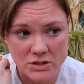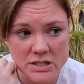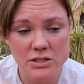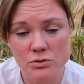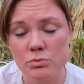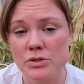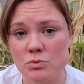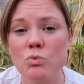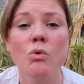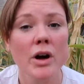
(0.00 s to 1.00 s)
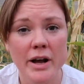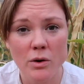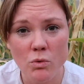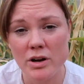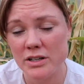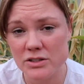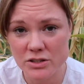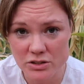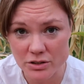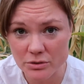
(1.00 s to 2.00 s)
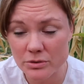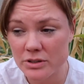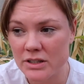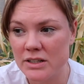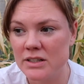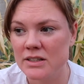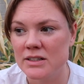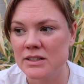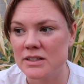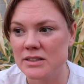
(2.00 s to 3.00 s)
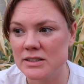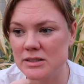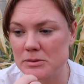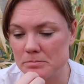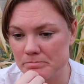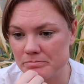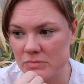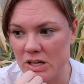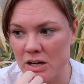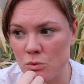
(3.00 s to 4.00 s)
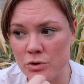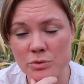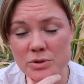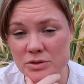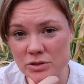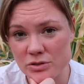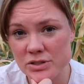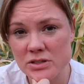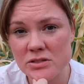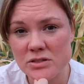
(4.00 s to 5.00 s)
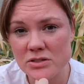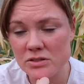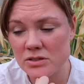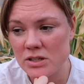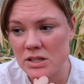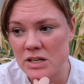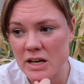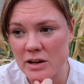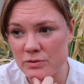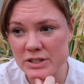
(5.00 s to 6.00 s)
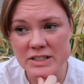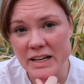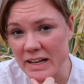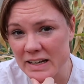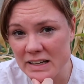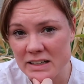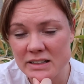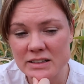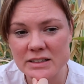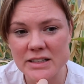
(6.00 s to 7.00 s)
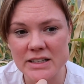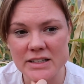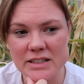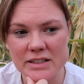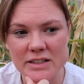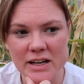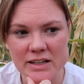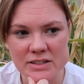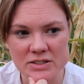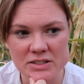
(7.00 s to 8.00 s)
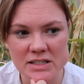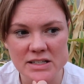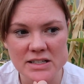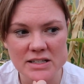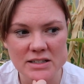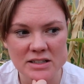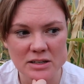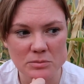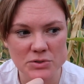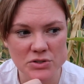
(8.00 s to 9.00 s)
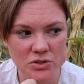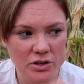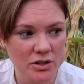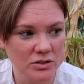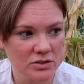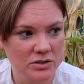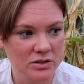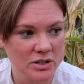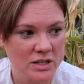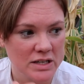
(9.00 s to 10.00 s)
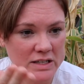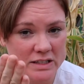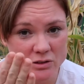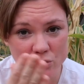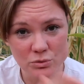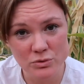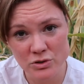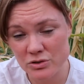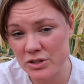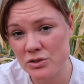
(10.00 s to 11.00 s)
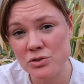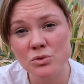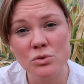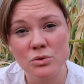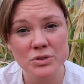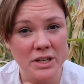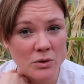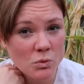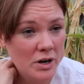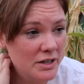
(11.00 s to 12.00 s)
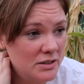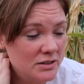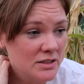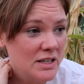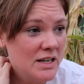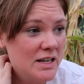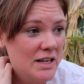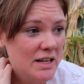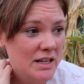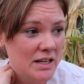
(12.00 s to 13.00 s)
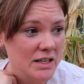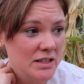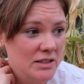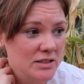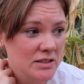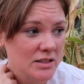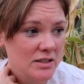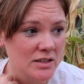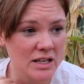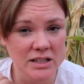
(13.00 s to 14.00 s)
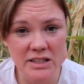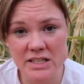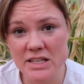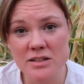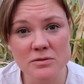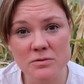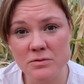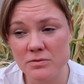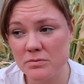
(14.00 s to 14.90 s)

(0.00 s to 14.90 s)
this was what I wanted to do. Um, I work with nurses every day, and I see them start, you know, nursing school day one, and they leave